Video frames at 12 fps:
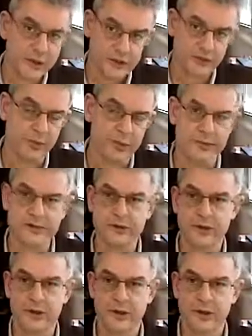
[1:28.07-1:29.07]

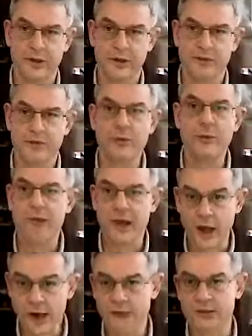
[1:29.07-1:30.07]
instruments from the
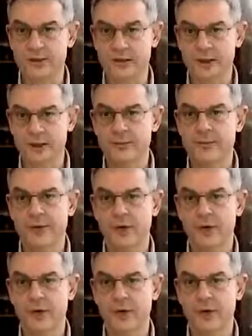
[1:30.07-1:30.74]
arsenal